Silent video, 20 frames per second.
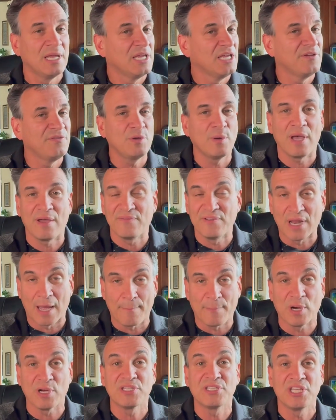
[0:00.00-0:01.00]
If you have not
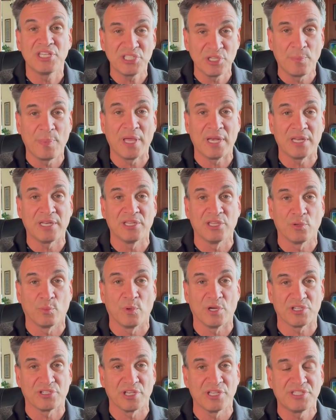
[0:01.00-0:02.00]
participated in the
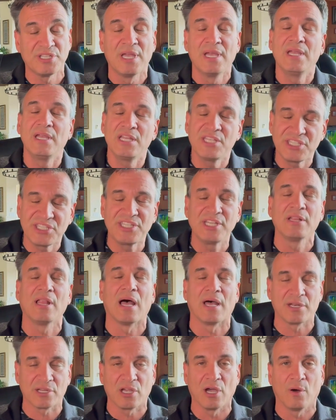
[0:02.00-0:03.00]
Wishlist, it's still
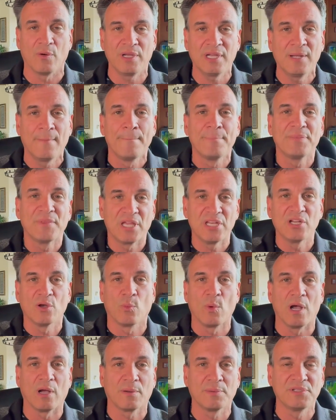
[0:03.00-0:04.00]
ongoing, and you're
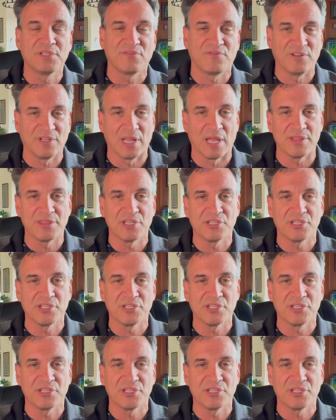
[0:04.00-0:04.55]
welcome to fill out the